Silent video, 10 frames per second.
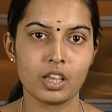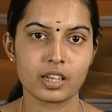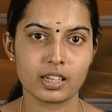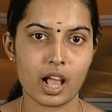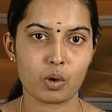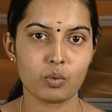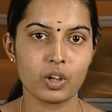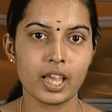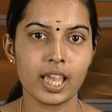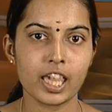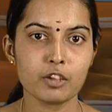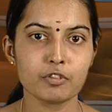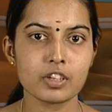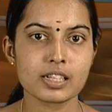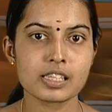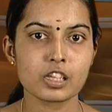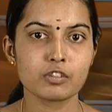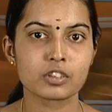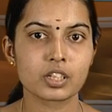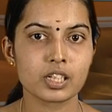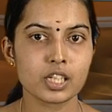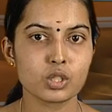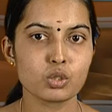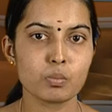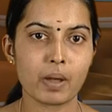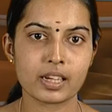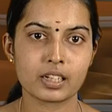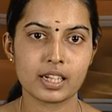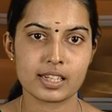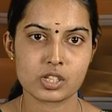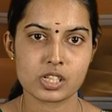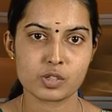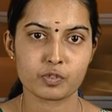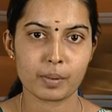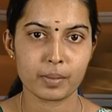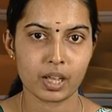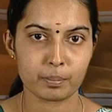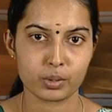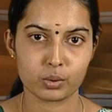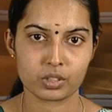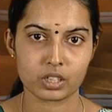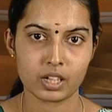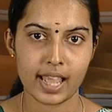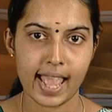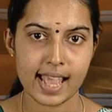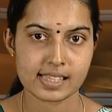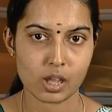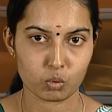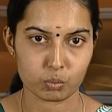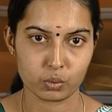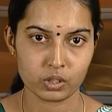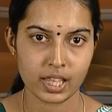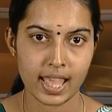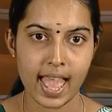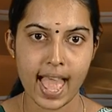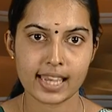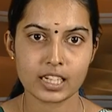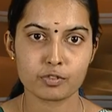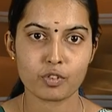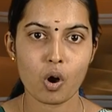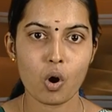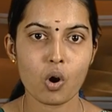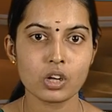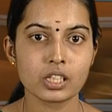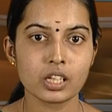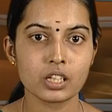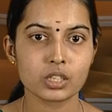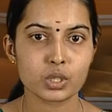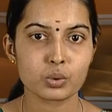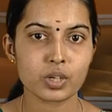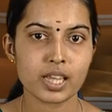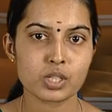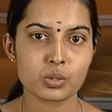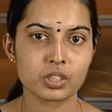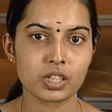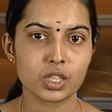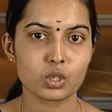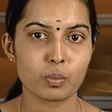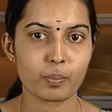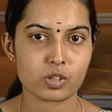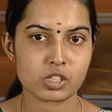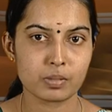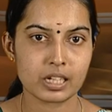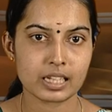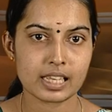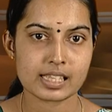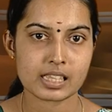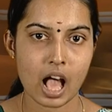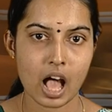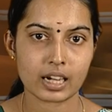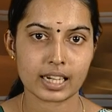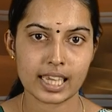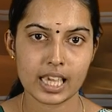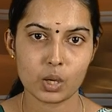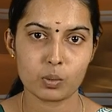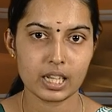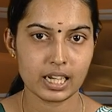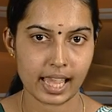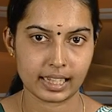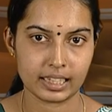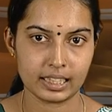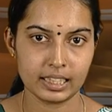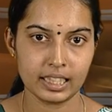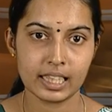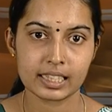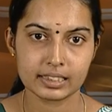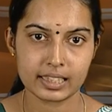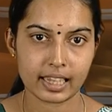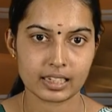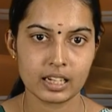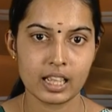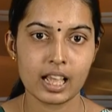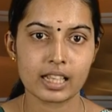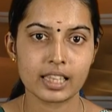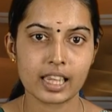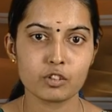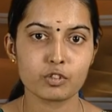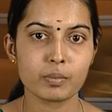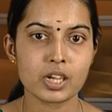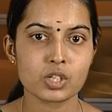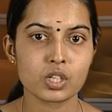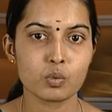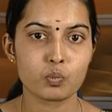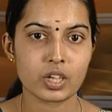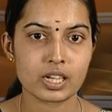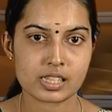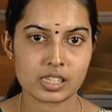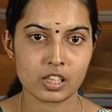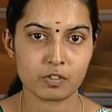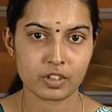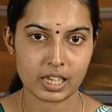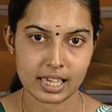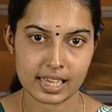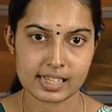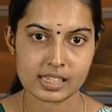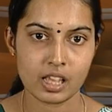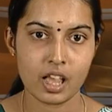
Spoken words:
Now, if we receive 32 binary digits from a computer as output, and if all the 2 raised to 32 possibilities are equally likely, then the information we receive is